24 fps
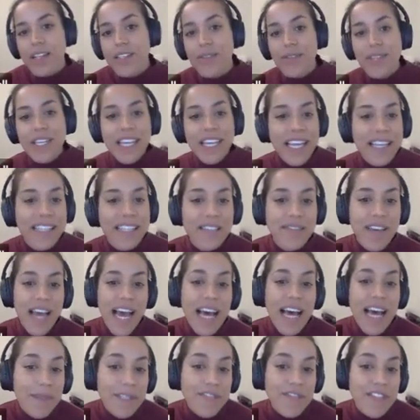So in the case of
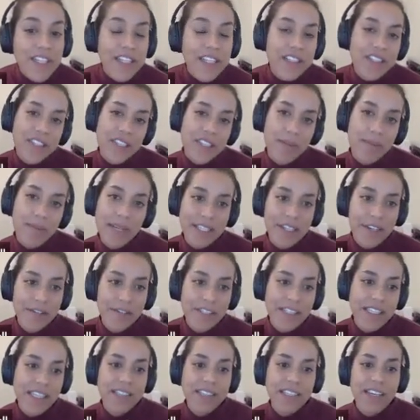atmospheres,
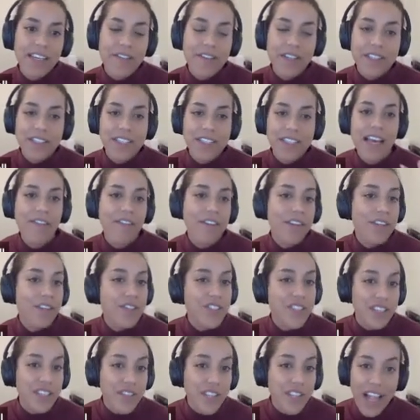microphysics governs the
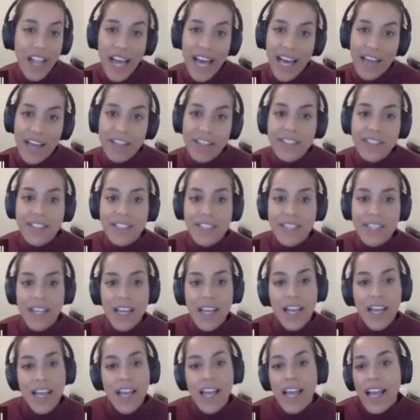evolution of clouds.
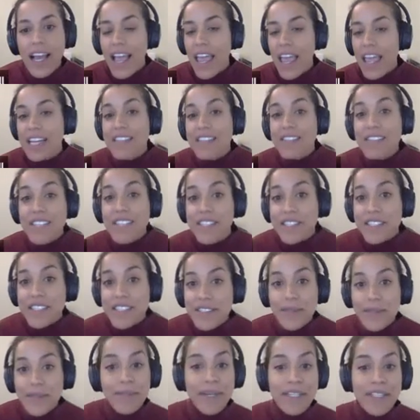And in
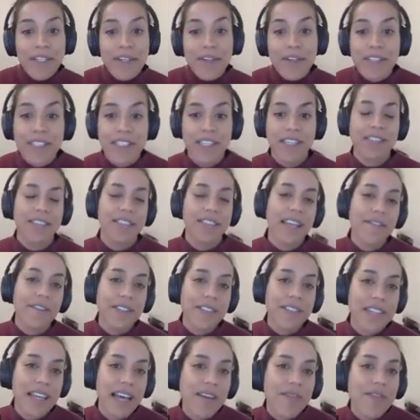disks, microphysics
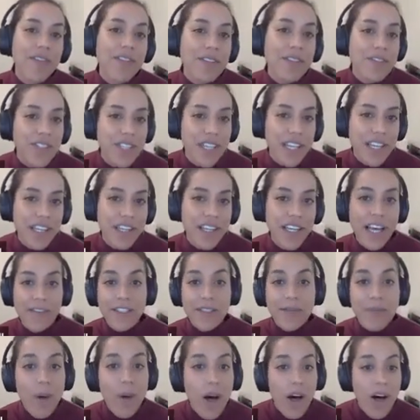governs the evolution of
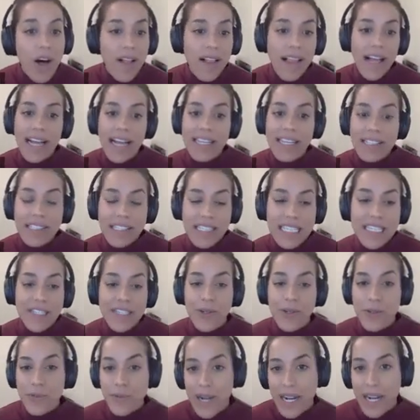small, icy,
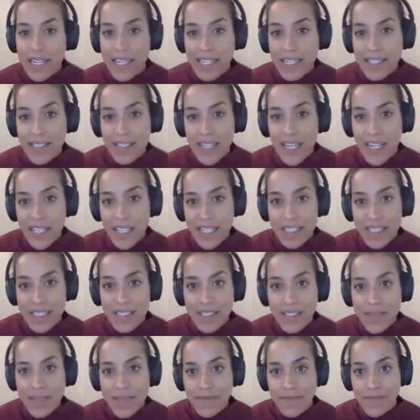or rocky
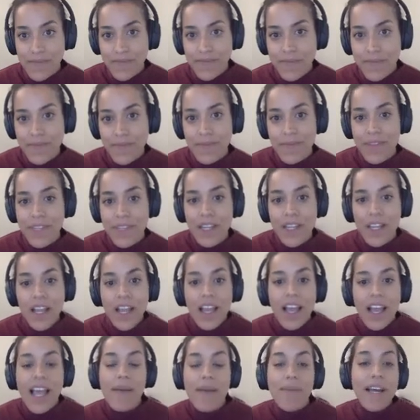solids.
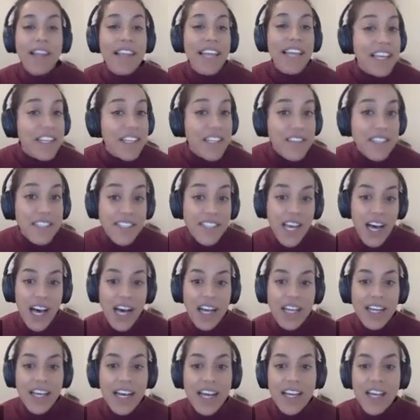And by the end of this
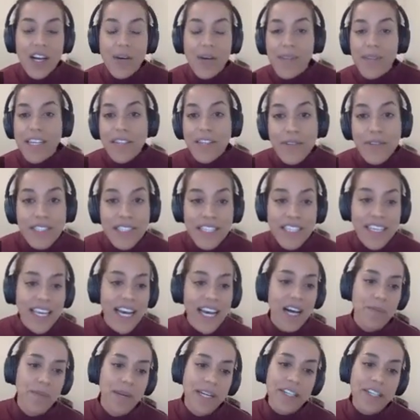talk, I hope that you'll see
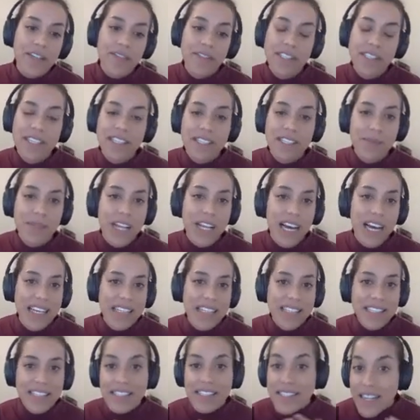how microphysics
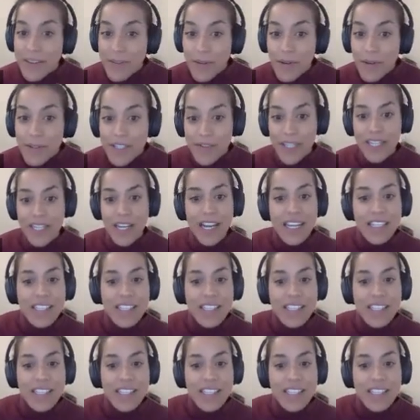applies in several different